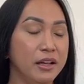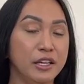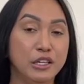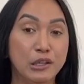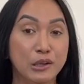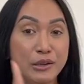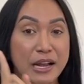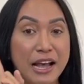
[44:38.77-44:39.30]

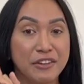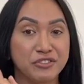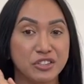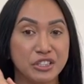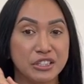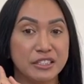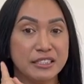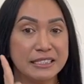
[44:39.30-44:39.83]
you look
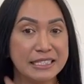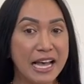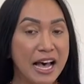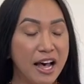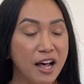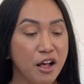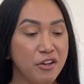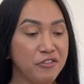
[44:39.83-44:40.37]
after
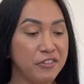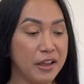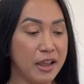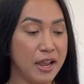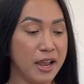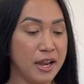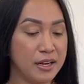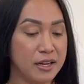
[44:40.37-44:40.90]
yourself,
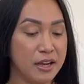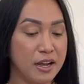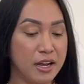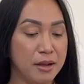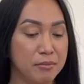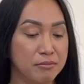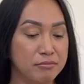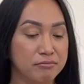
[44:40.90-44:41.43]
and
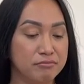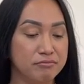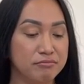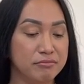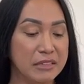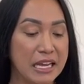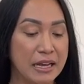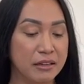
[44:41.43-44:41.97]

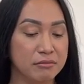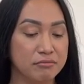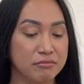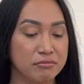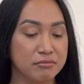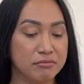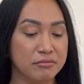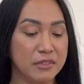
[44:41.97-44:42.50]
yeah,
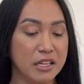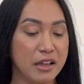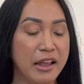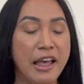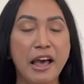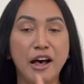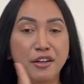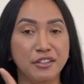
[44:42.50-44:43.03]

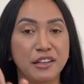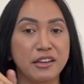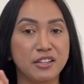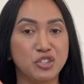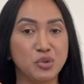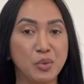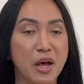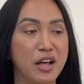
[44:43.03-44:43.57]
health
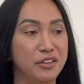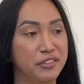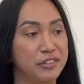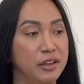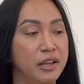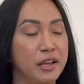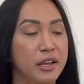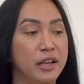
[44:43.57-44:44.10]
is
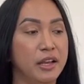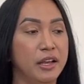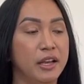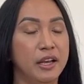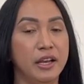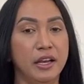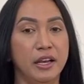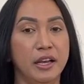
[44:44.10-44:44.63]
wealth.
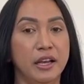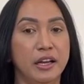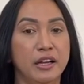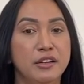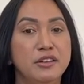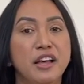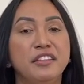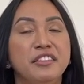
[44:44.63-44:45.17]

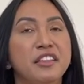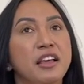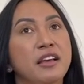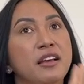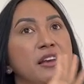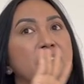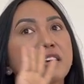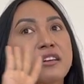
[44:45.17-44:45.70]

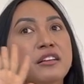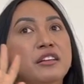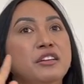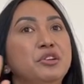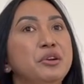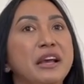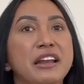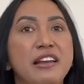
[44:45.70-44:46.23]
Nothing
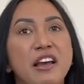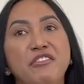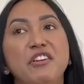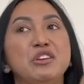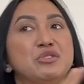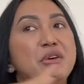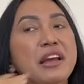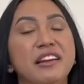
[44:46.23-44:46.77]
you can never
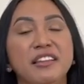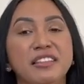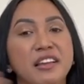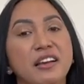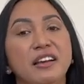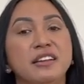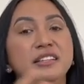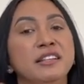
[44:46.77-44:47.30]
do anything
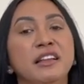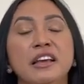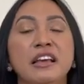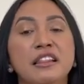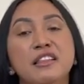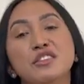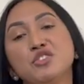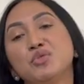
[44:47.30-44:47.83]

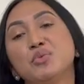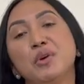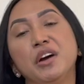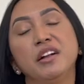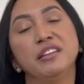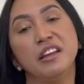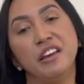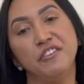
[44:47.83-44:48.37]
in this
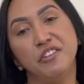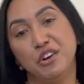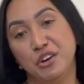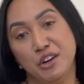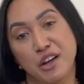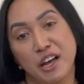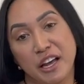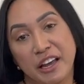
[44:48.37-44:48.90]
world if you're
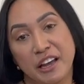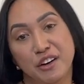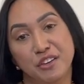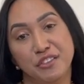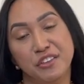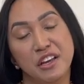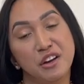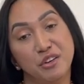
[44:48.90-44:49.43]
not
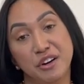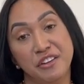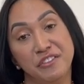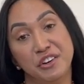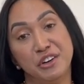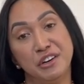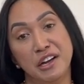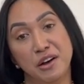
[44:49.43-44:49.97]
healthy or if
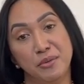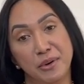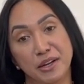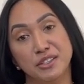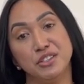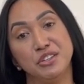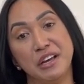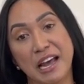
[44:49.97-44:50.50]
you're not well.
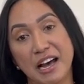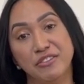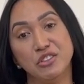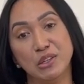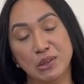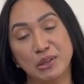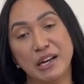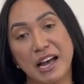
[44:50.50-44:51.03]
So you have to
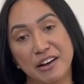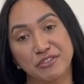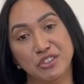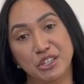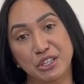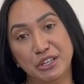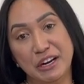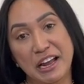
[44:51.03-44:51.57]
look after
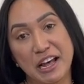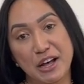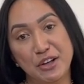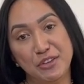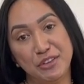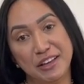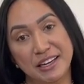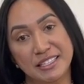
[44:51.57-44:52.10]
your
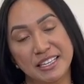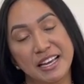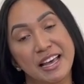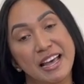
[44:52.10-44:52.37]
health. And